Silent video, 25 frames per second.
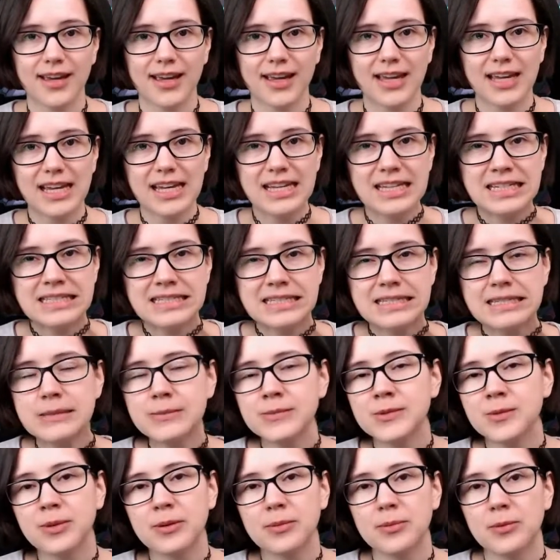It
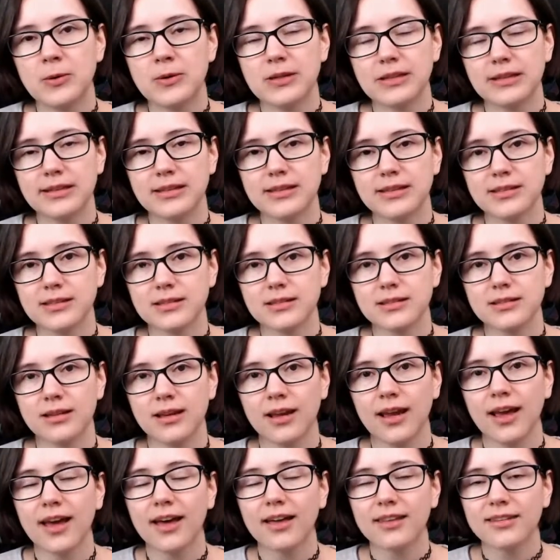seems a bit pointless.
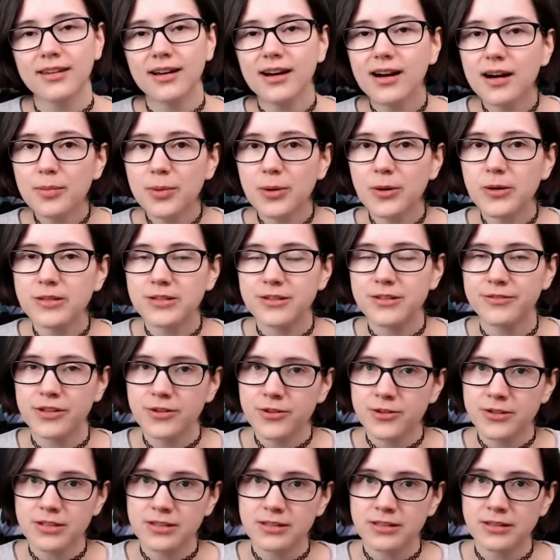There are points of
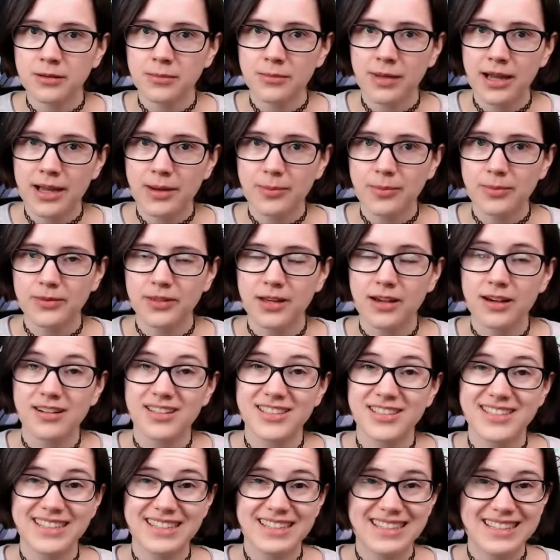interest on the map. There are
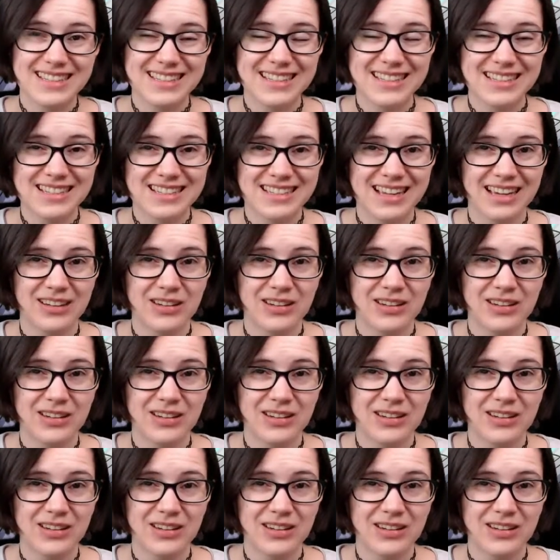citizens that you